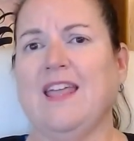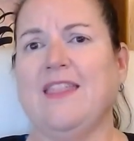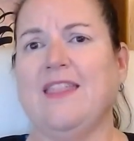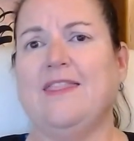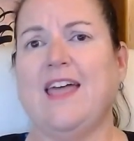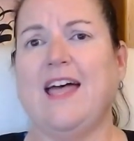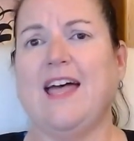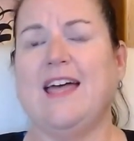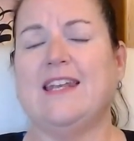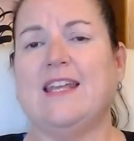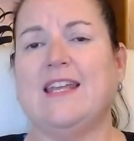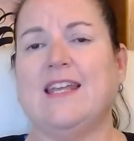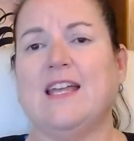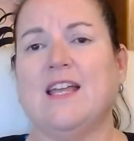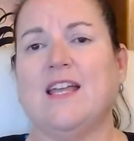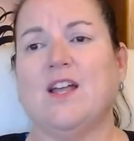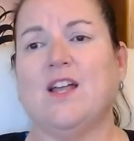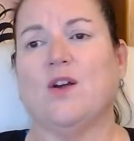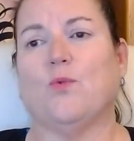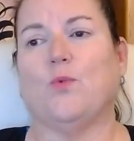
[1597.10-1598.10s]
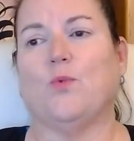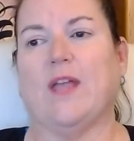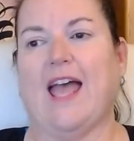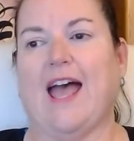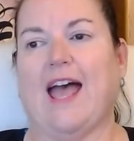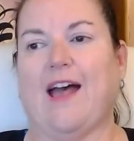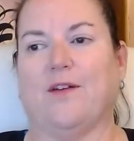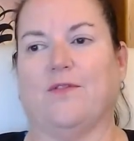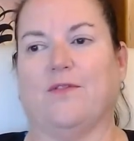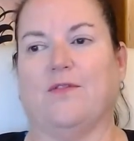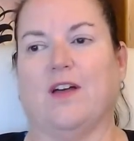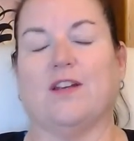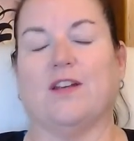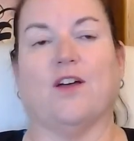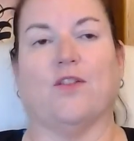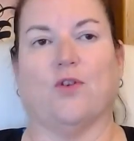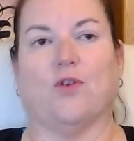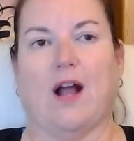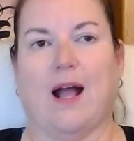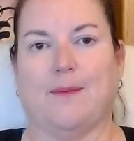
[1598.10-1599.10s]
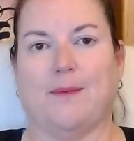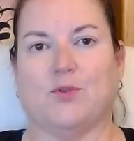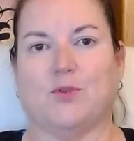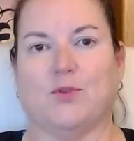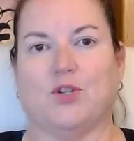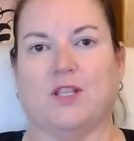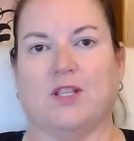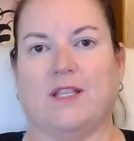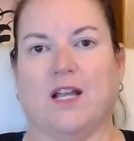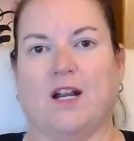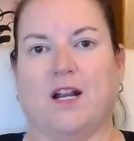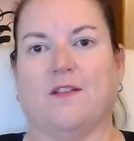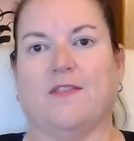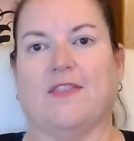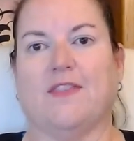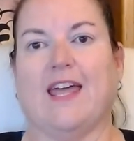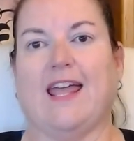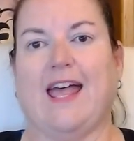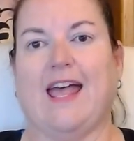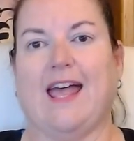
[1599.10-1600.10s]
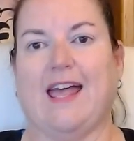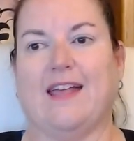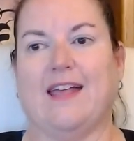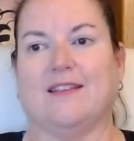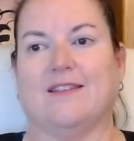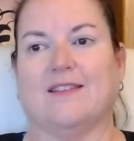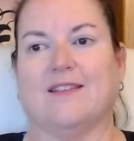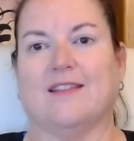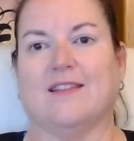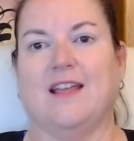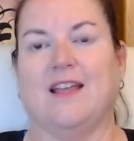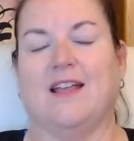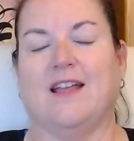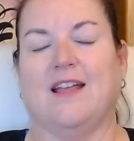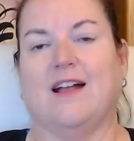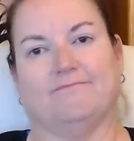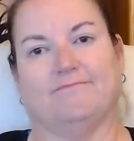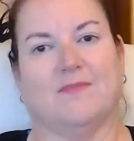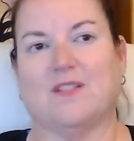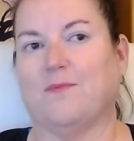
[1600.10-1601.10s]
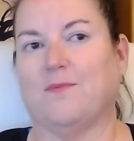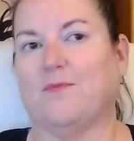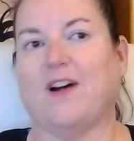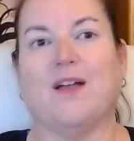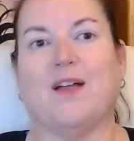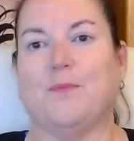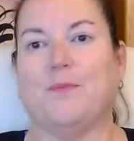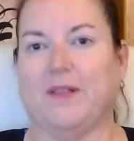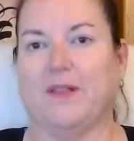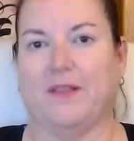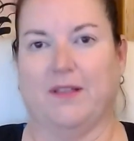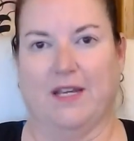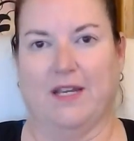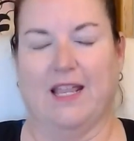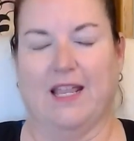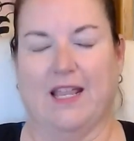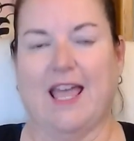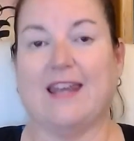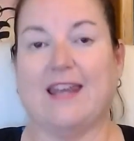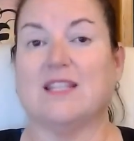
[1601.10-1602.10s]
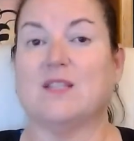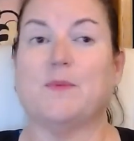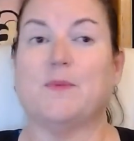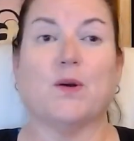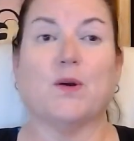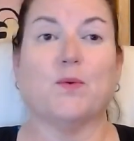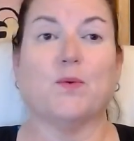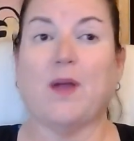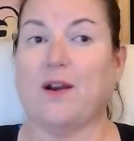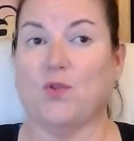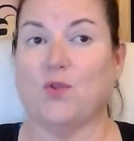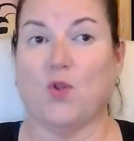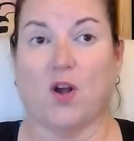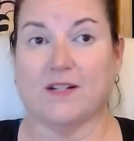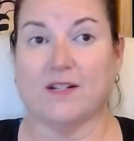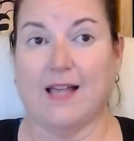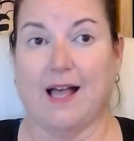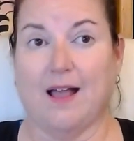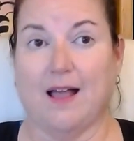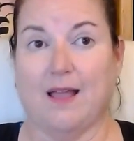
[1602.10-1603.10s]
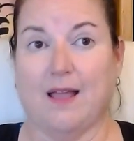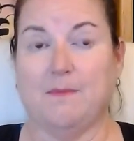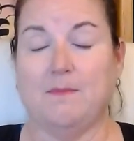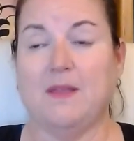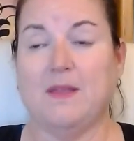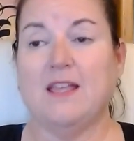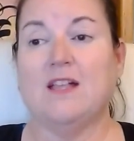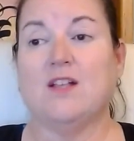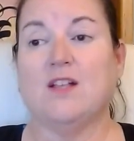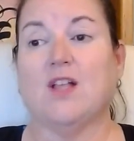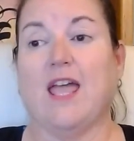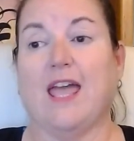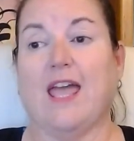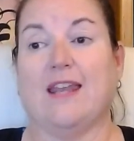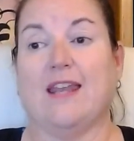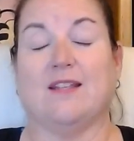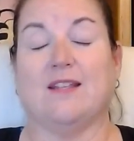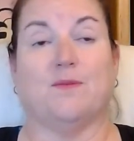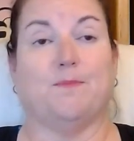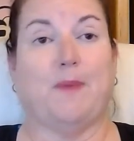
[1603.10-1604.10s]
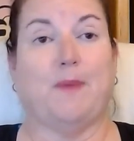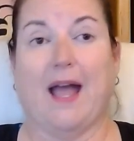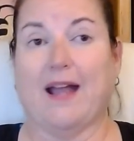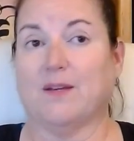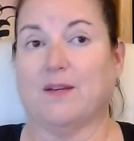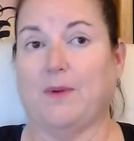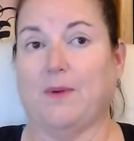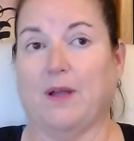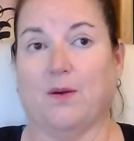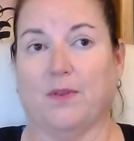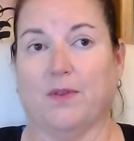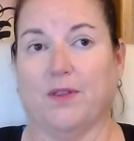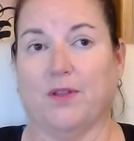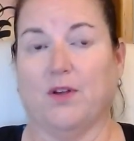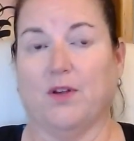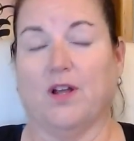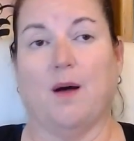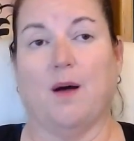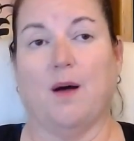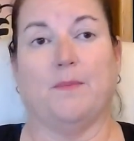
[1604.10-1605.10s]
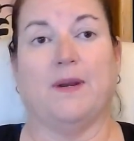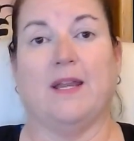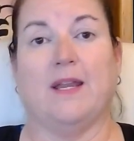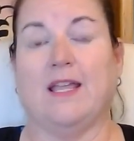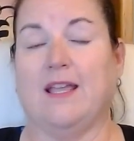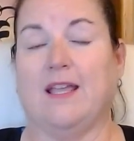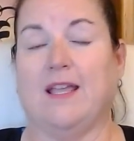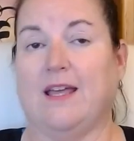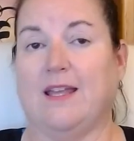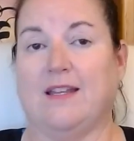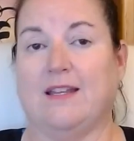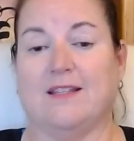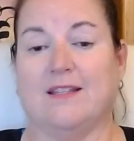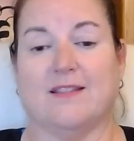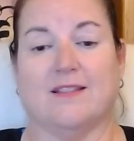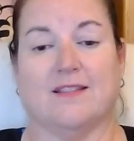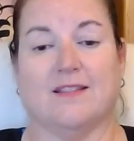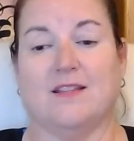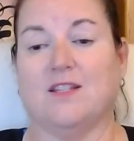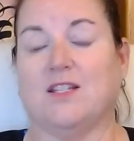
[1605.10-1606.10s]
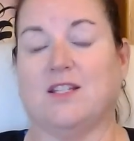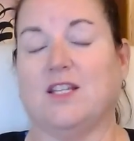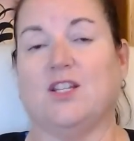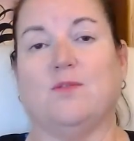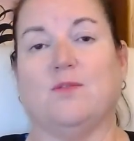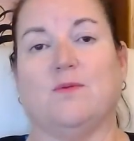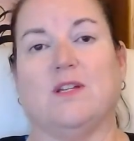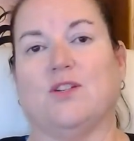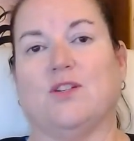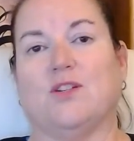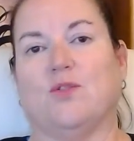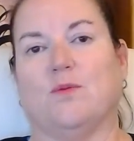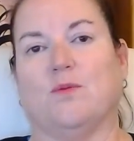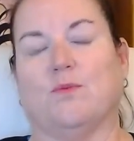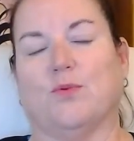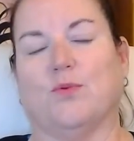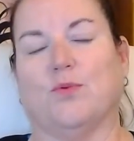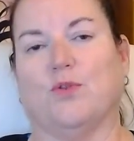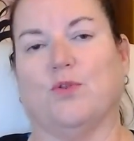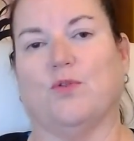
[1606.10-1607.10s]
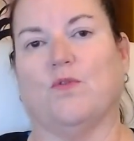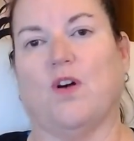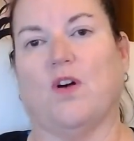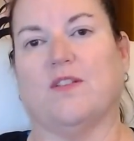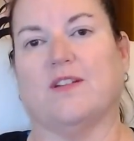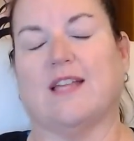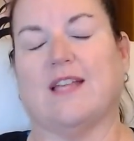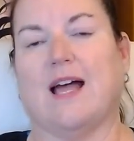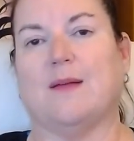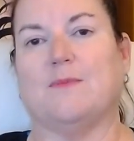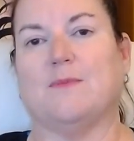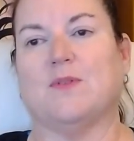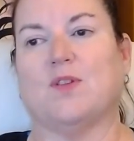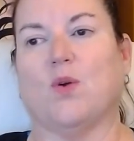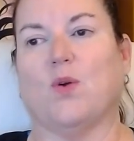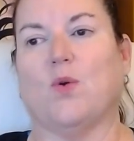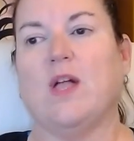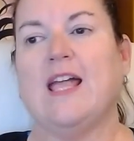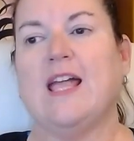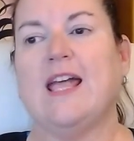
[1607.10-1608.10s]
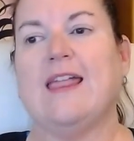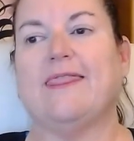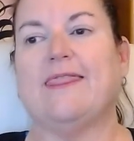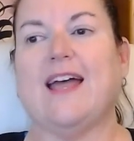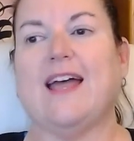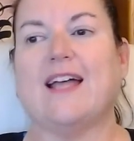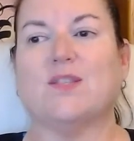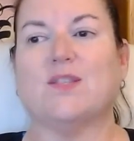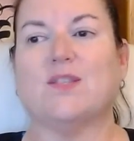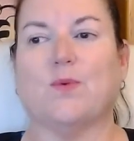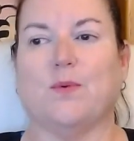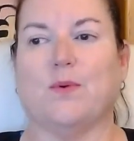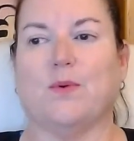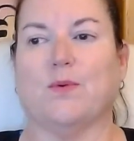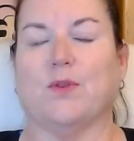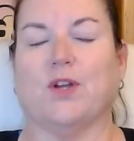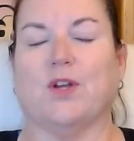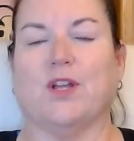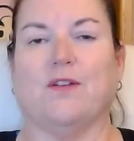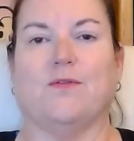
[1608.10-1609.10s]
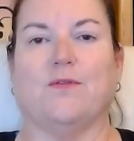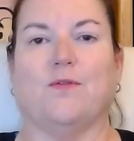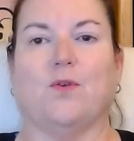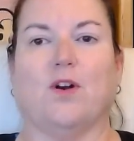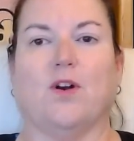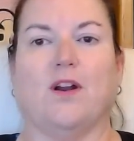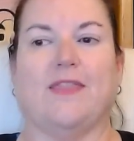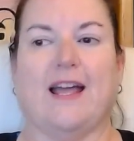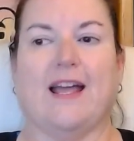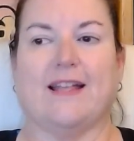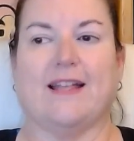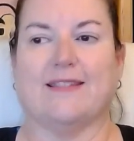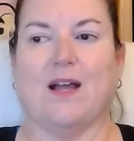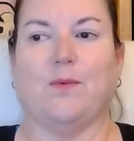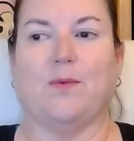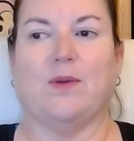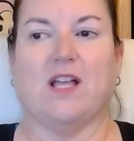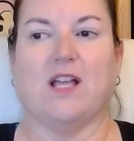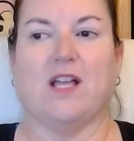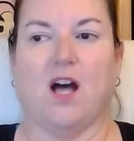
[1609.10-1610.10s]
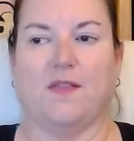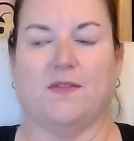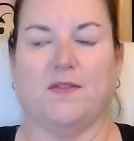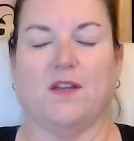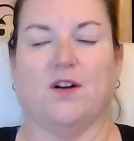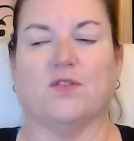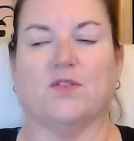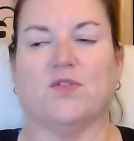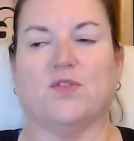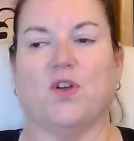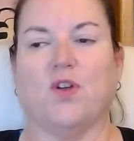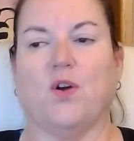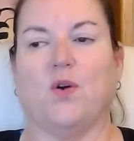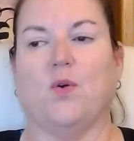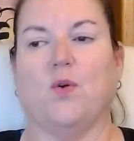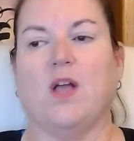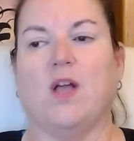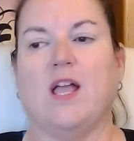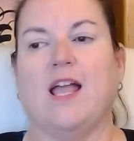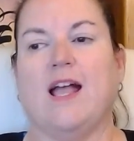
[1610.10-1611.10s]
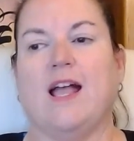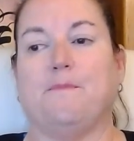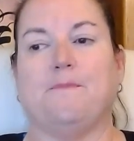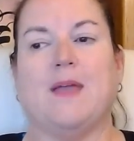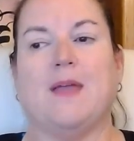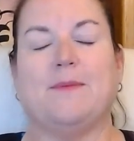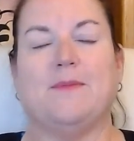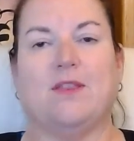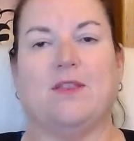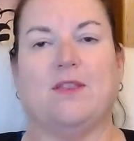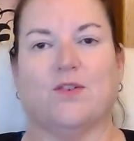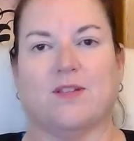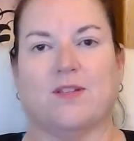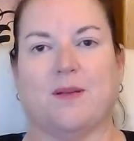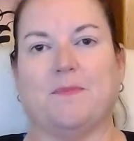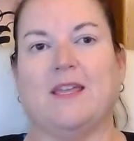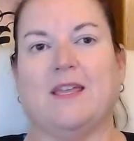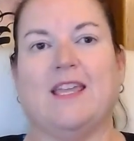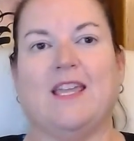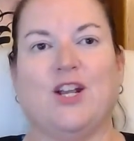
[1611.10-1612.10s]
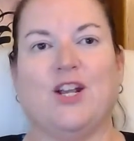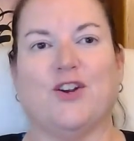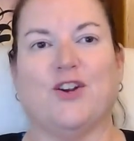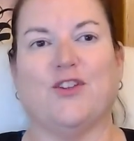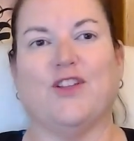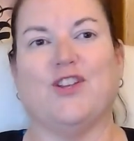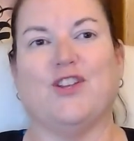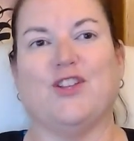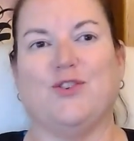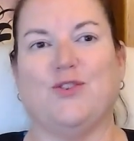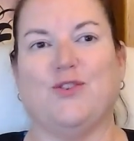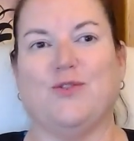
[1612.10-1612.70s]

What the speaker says: then we have another option there that has some viability. And it's been around a long time and it's backed by a really good company and it's continuing to improve all the time. So that's what we were looking for and that's how we got there. So maybe there's something here that